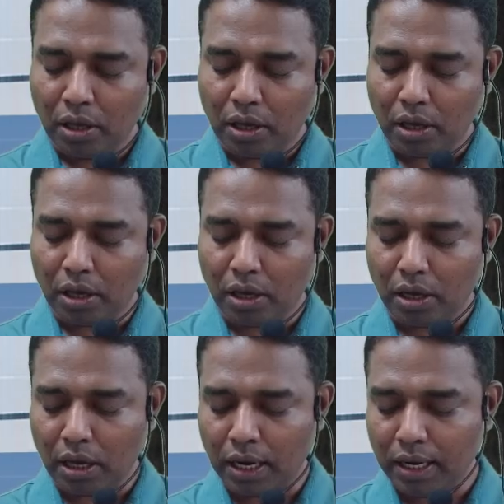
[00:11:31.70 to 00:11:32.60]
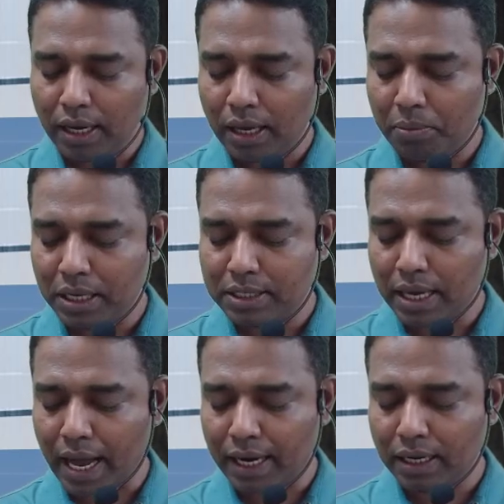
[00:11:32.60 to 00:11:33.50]
under ABC
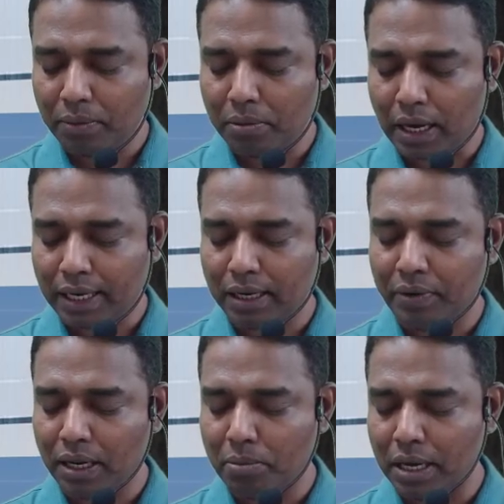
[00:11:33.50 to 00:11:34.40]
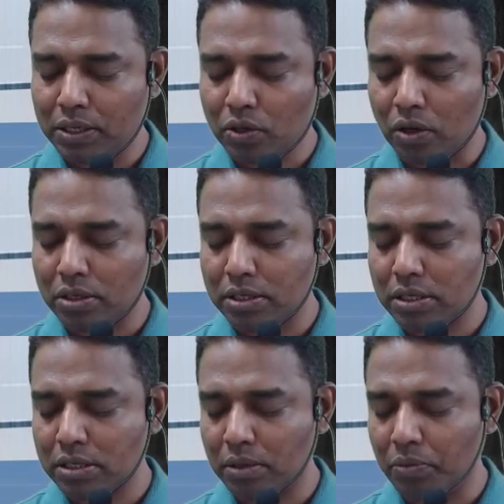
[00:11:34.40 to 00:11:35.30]
activity based cost
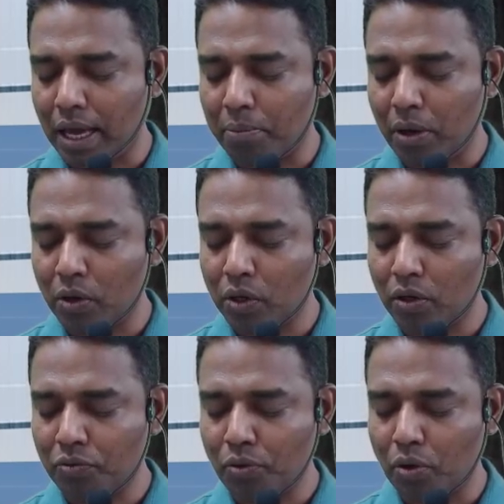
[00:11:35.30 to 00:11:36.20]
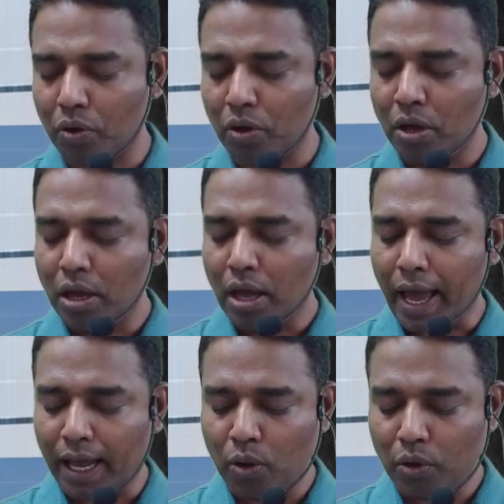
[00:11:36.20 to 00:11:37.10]
system, the amount of
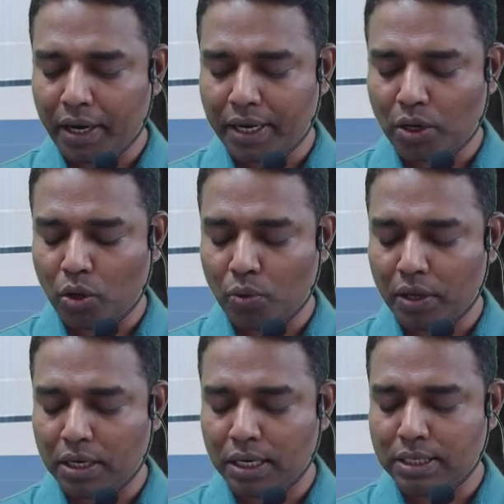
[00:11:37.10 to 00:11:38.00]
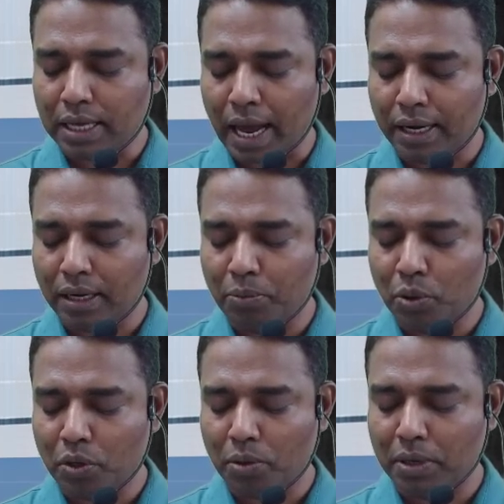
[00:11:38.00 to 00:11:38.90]
allocated overheads
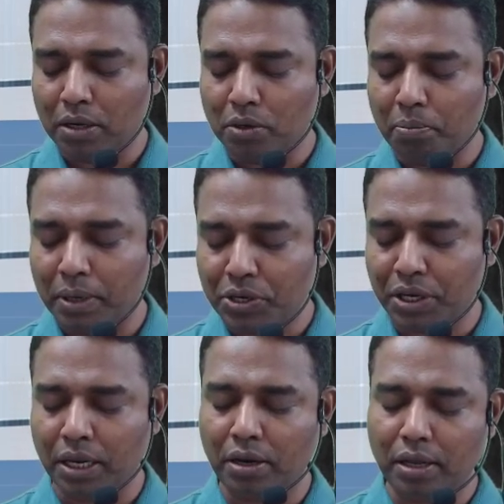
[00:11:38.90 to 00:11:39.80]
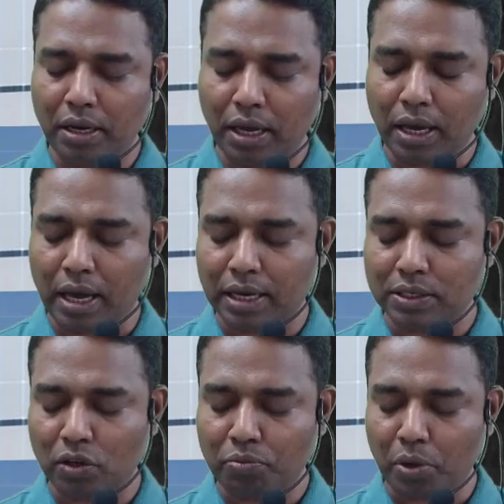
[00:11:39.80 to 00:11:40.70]
attributable to machine running hours
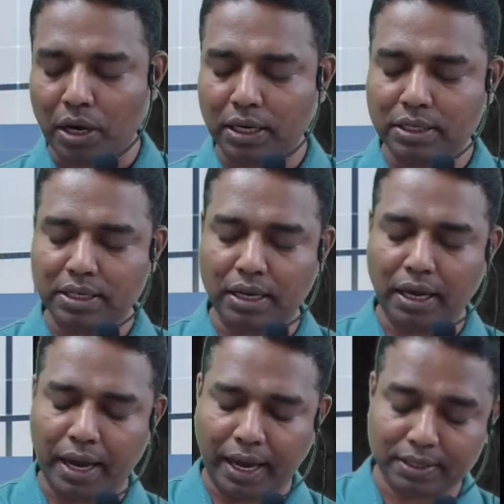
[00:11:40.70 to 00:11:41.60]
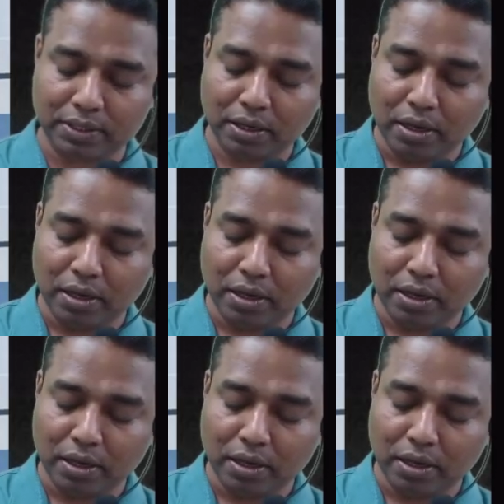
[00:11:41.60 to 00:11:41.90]
of product X.